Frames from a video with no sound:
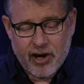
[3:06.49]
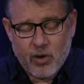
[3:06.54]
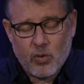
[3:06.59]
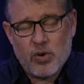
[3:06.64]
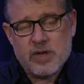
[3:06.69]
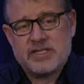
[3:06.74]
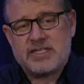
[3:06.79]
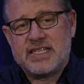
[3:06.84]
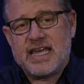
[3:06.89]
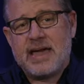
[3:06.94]

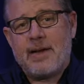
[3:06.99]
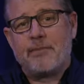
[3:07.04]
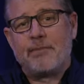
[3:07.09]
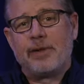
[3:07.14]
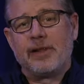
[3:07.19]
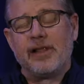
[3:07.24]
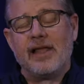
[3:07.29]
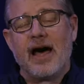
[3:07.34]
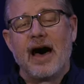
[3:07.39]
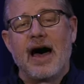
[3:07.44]
was they
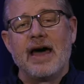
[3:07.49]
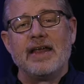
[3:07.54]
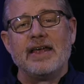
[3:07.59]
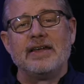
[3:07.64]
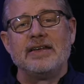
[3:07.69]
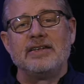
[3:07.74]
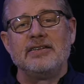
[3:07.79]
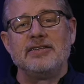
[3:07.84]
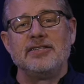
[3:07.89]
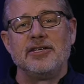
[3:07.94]

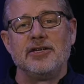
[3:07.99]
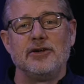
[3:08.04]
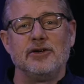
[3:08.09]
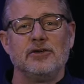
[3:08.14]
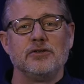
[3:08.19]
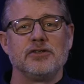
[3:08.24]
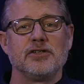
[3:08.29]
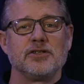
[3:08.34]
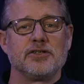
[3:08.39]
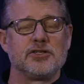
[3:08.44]
plotted
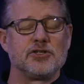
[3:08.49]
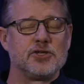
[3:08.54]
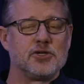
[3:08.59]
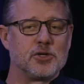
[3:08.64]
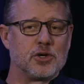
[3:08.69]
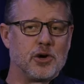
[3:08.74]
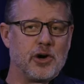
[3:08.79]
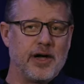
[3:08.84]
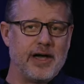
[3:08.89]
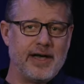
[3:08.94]
to
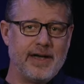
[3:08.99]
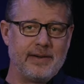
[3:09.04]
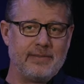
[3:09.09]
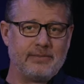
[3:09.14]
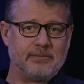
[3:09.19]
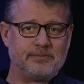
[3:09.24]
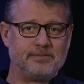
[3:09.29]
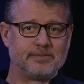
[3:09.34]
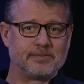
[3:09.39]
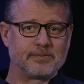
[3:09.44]
destroy
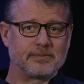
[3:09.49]
him.